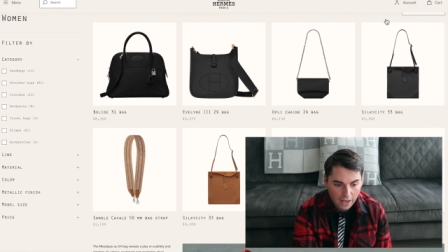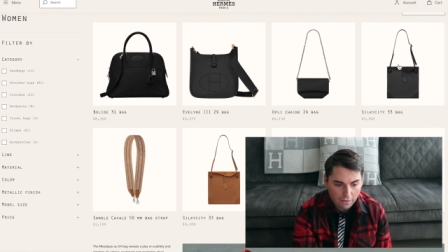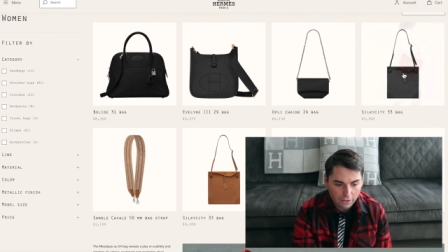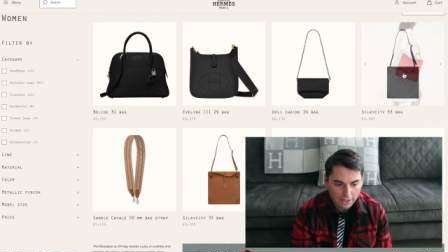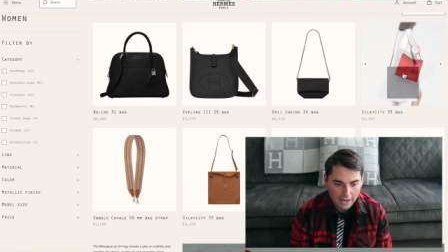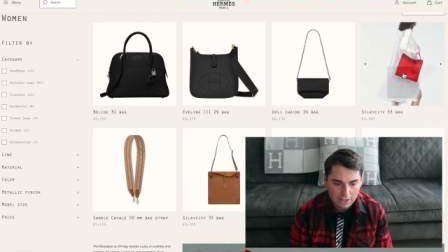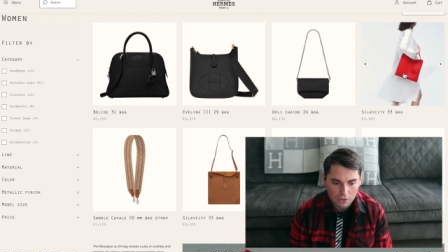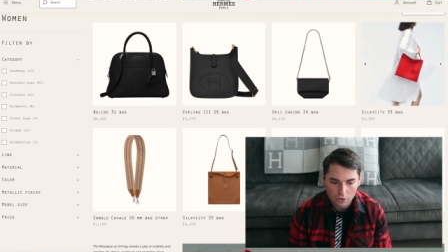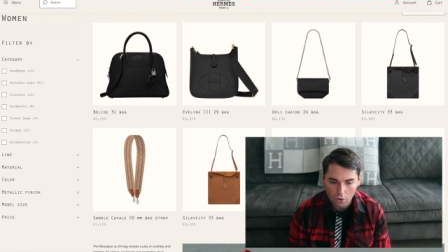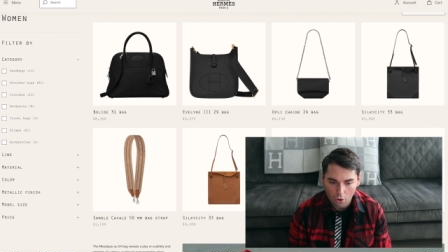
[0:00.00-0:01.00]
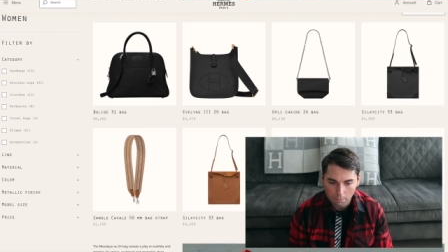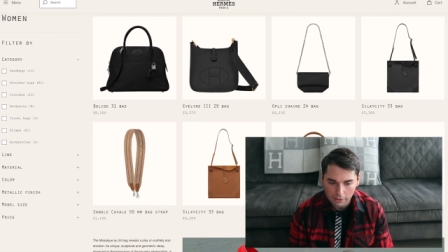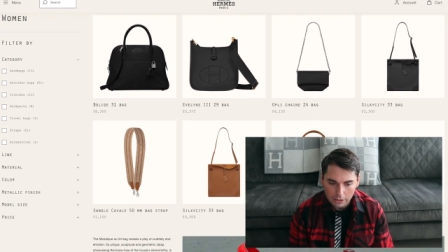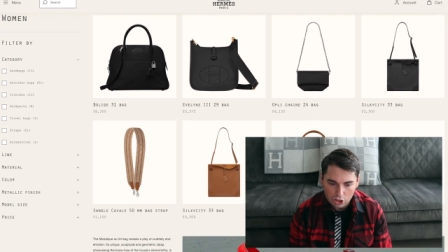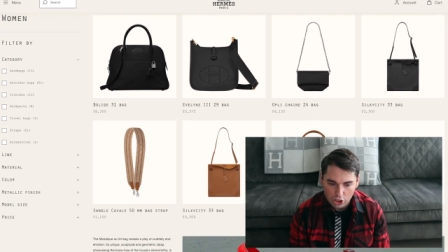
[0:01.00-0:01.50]
thankfully, next to the
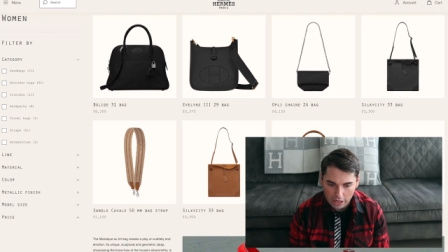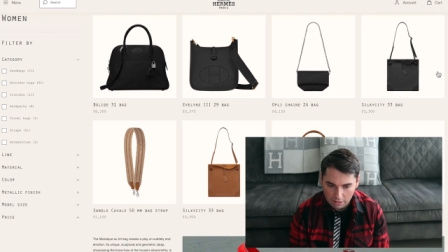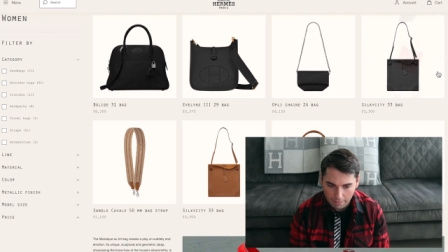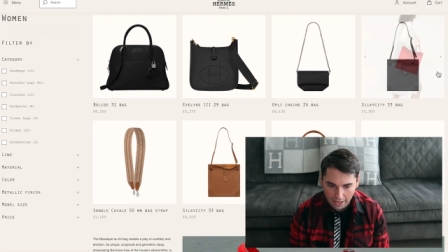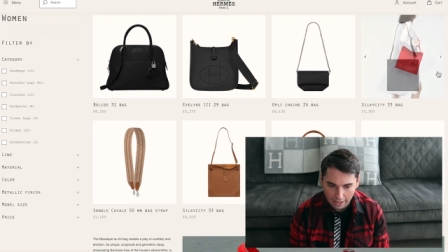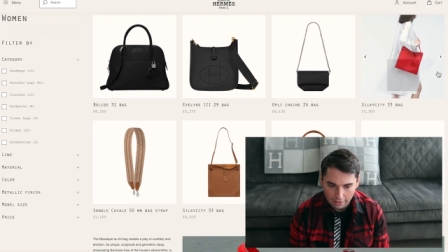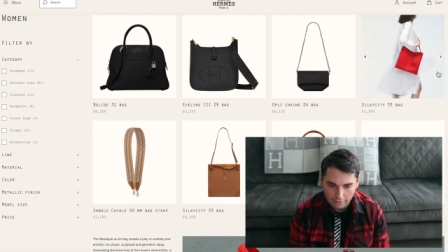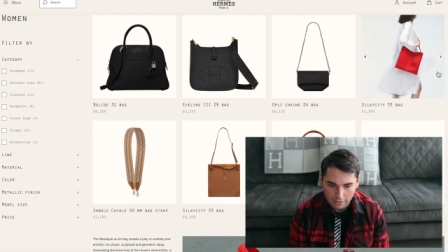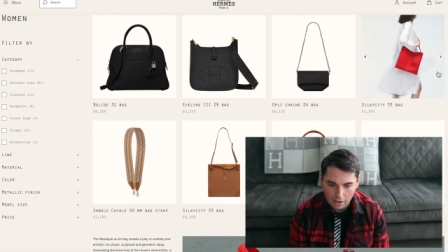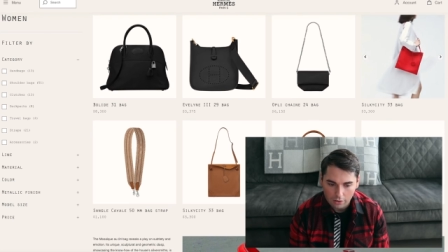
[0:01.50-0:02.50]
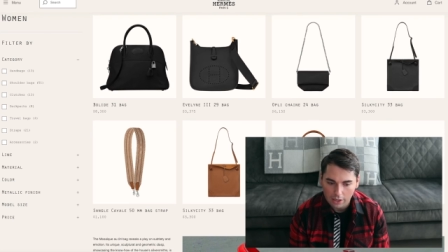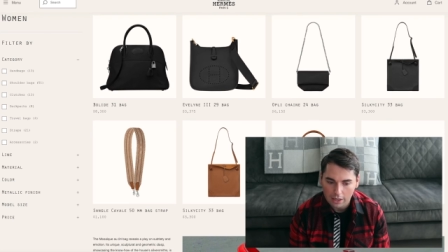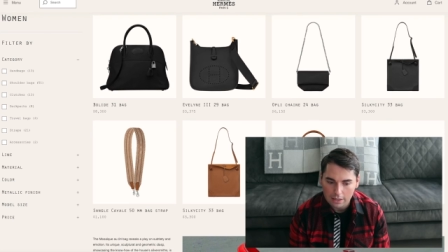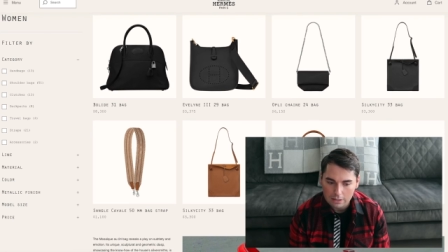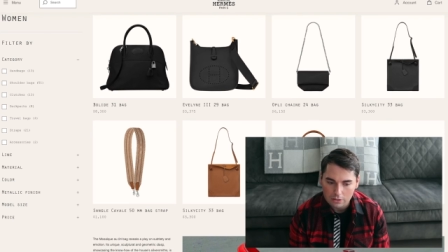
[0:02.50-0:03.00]
Opli Chain bag, there
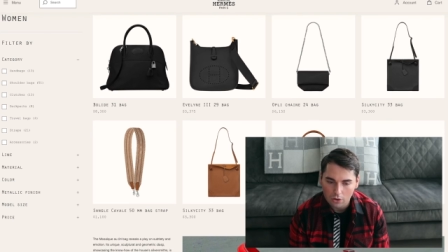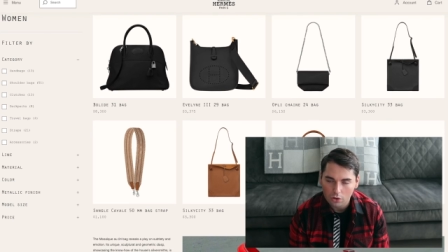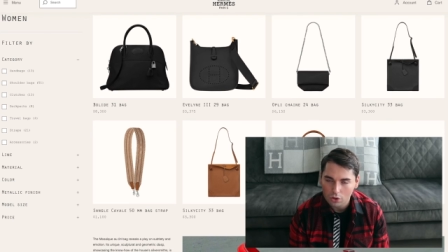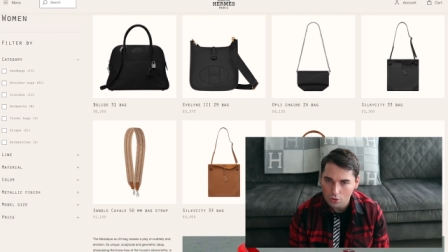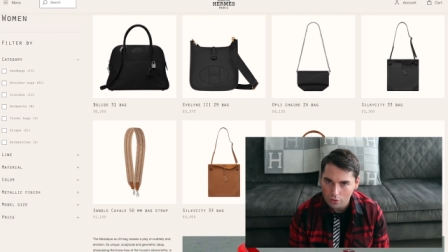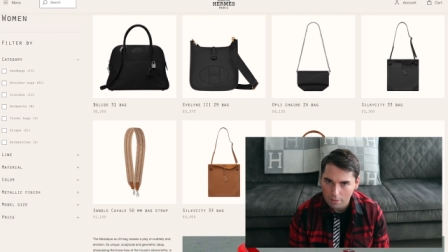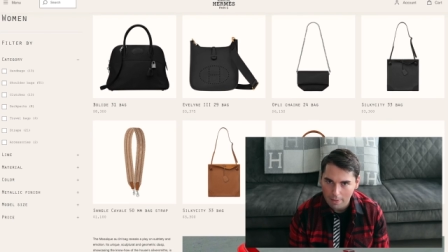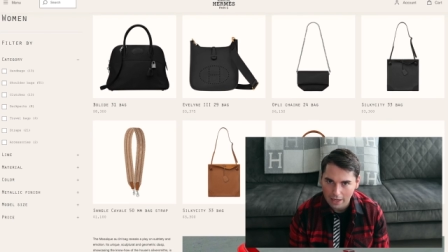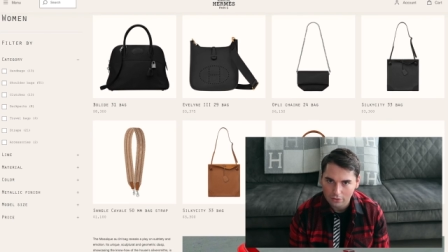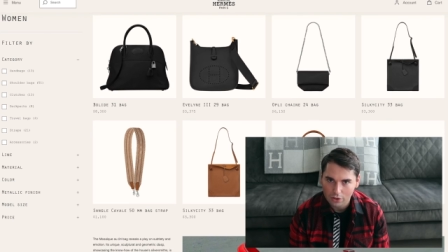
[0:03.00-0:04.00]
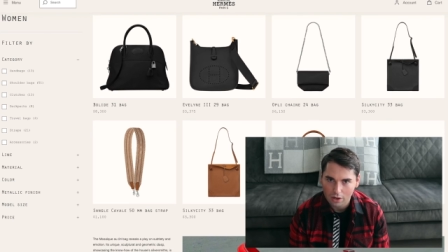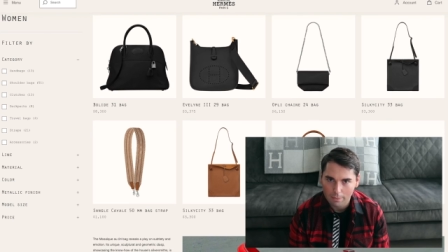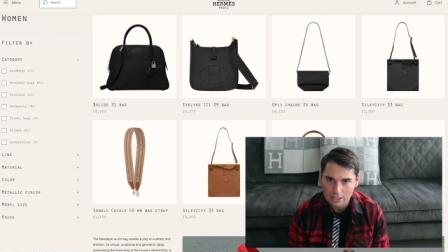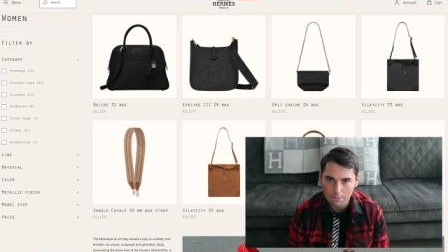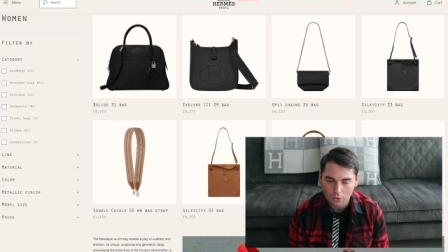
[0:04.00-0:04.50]
is a newer bag to the
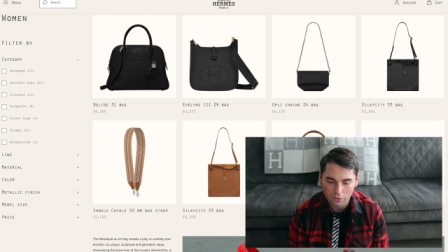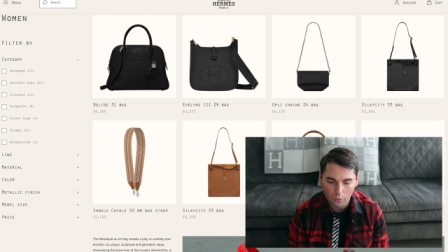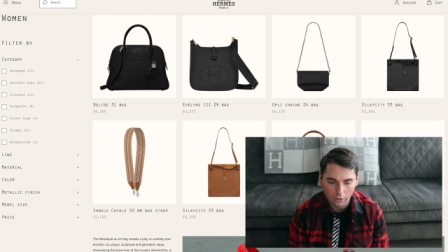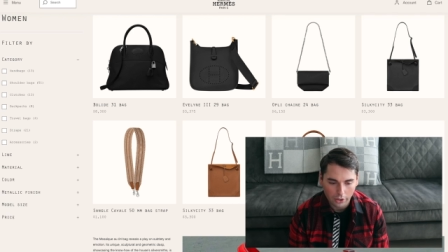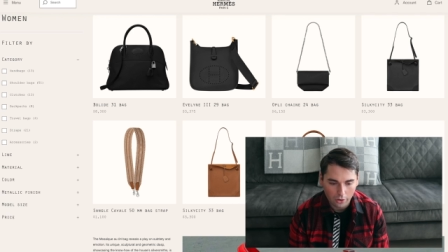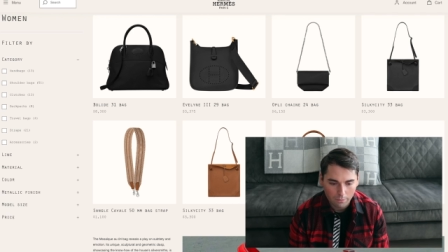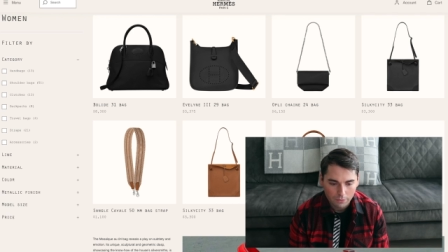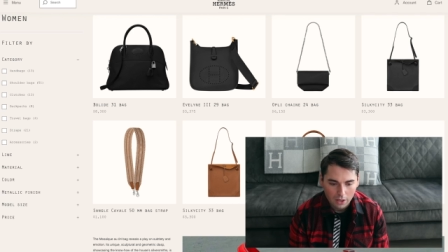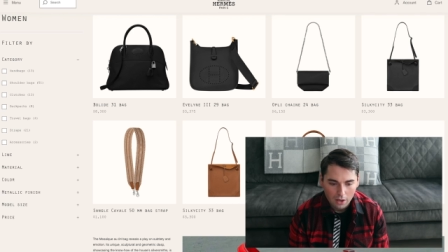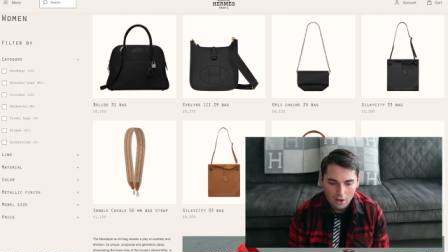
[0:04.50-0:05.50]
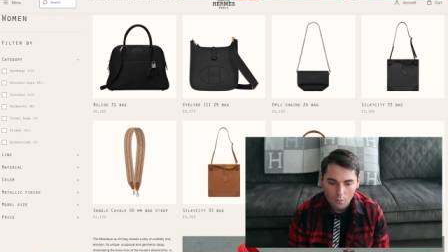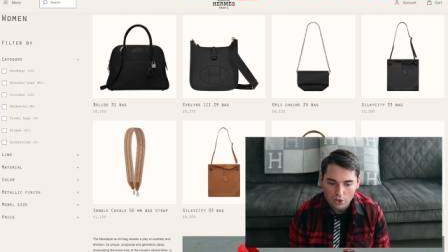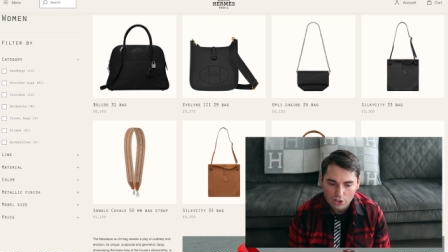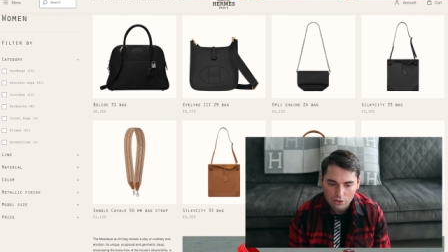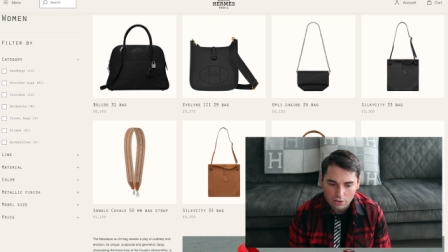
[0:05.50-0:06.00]
Hermes portfolio, which
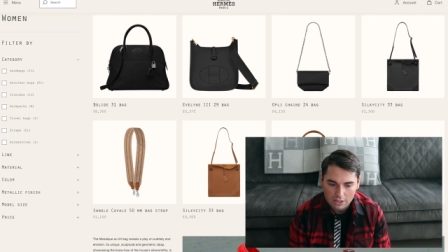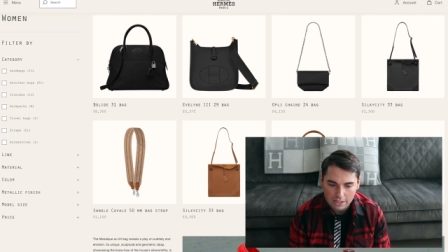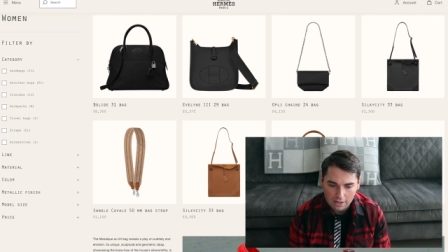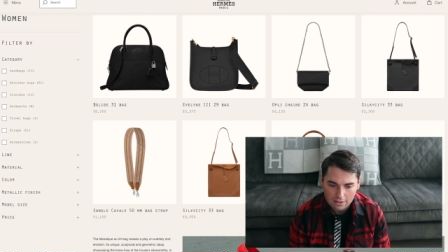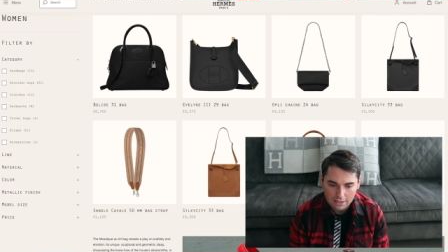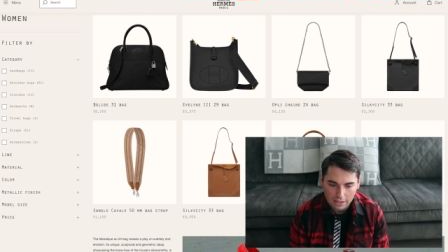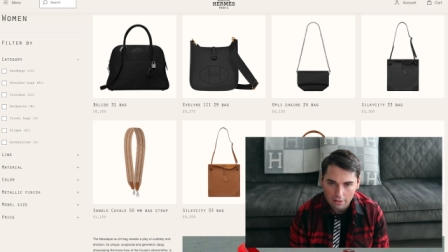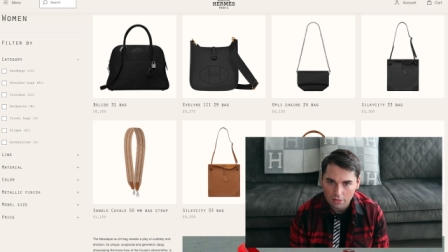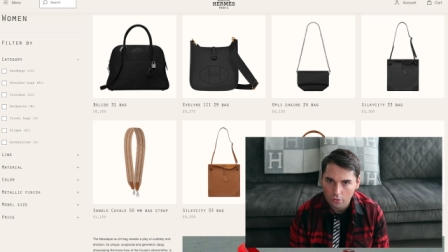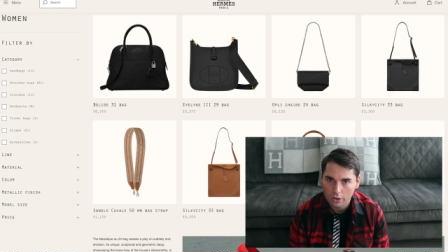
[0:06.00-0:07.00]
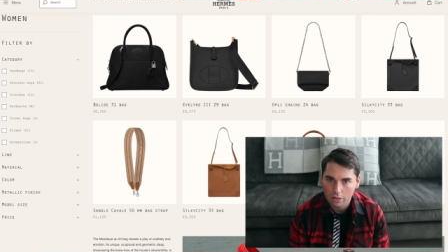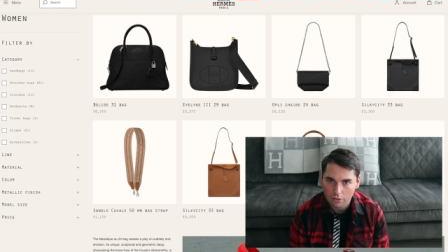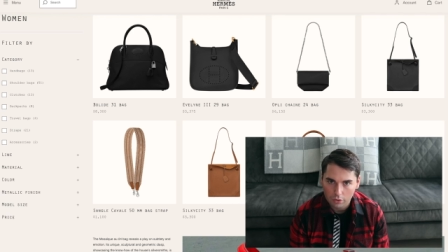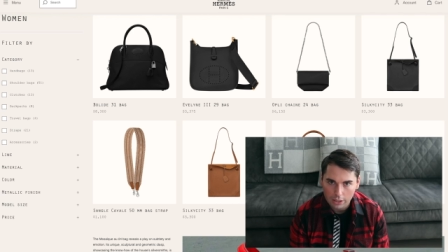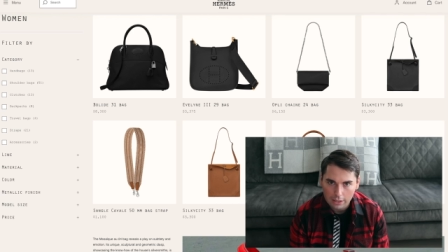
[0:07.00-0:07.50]
is the Silk City
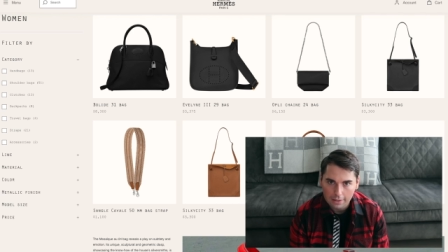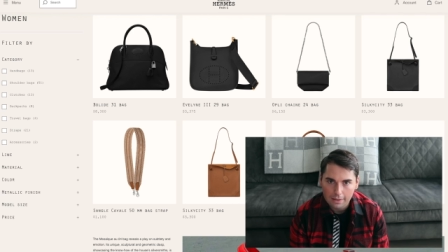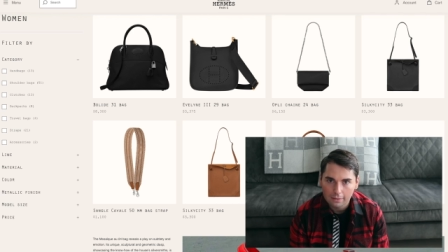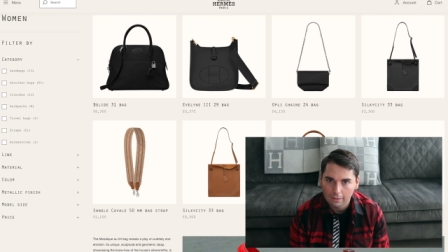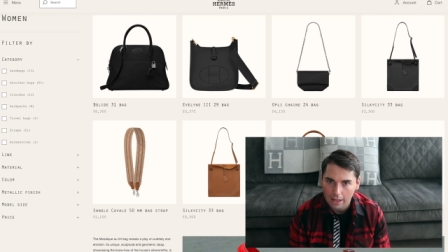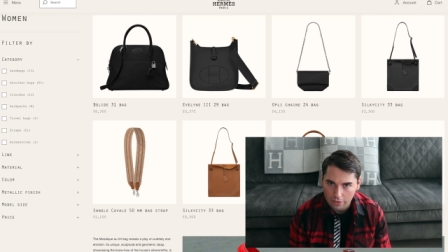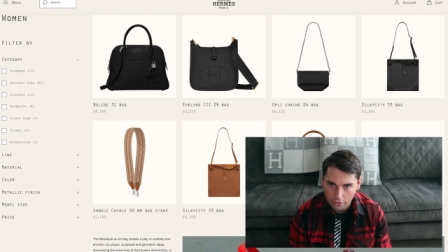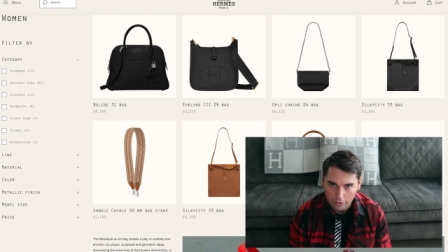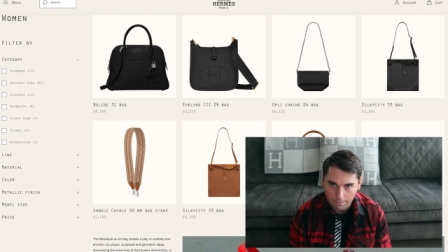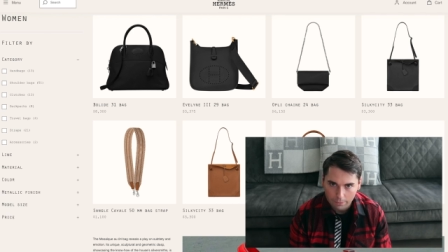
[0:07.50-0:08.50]
33 in leather.